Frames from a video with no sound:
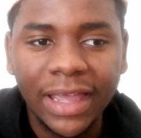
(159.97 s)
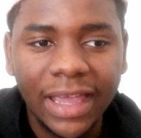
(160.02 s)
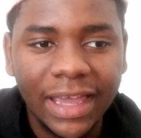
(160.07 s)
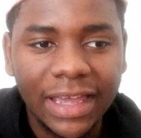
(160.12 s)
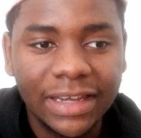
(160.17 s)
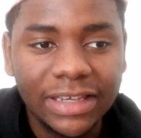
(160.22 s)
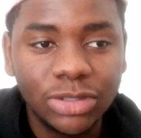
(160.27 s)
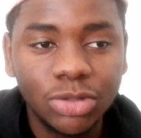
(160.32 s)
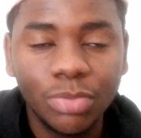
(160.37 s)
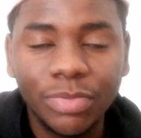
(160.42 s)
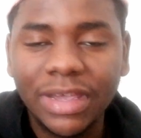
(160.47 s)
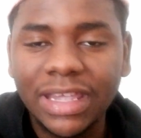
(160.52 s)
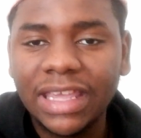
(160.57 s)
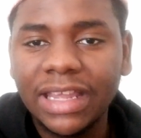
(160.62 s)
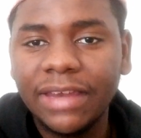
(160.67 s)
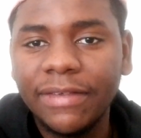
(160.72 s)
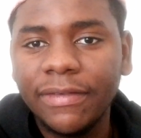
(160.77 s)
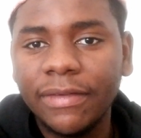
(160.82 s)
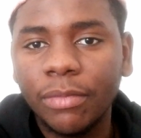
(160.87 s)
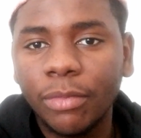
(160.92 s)
And to make it
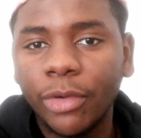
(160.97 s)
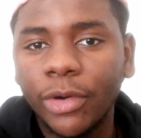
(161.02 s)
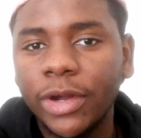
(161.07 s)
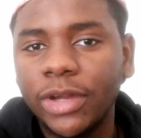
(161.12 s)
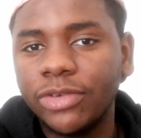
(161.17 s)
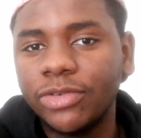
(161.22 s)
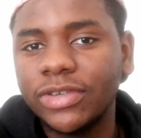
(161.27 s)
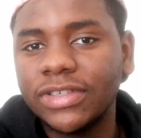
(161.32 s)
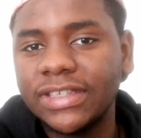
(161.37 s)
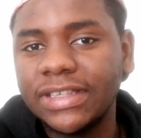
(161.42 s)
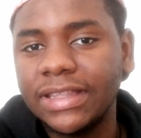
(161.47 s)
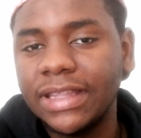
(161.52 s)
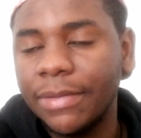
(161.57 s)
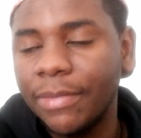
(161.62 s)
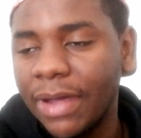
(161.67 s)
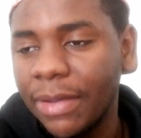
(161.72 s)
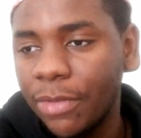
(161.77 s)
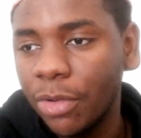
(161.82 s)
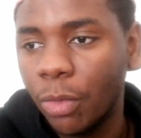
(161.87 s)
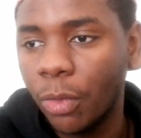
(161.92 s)
even more interesting, they
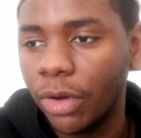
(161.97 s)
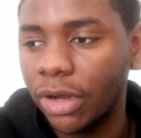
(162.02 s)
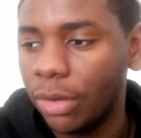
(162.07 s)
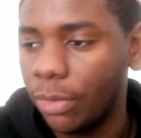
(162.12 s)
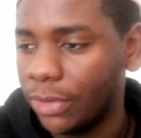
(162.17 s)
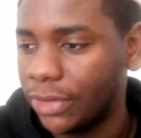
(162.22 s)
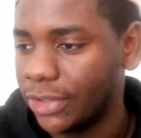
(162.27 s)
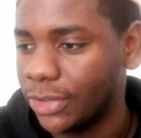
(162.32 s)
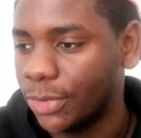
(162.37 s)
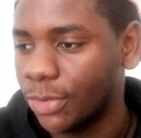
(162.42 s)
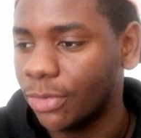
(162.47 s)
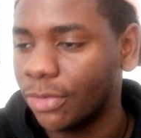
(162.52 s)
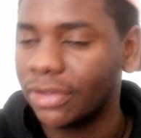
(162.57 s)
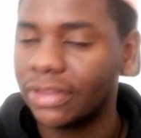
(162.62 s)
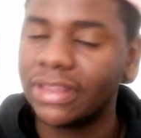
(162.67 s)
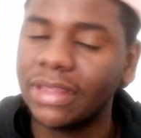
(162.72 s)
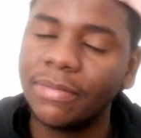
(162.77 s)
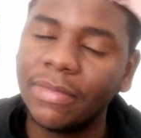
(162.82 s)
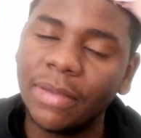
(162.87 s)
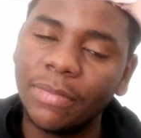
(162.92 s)
might be walking with a dog,
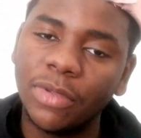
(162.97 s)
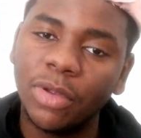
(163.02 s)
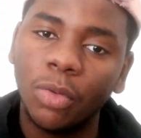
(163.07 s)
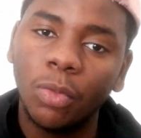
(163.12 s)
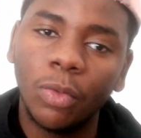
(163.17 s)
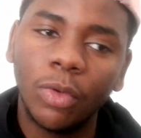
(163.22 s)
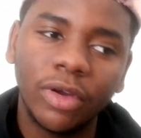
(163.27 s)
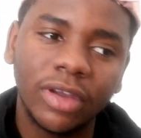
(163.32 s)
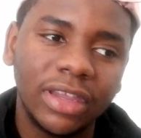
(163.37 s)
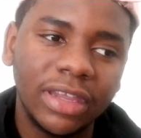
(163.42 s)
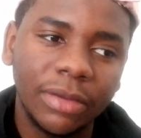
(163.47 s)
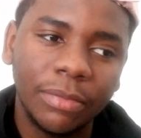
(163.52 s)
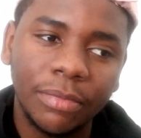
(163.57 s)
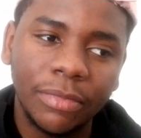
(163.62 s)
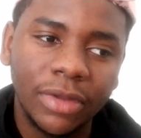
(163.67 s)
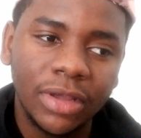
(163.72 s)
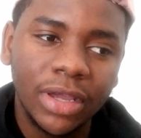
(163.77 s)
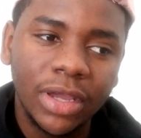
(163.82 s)
they might be walking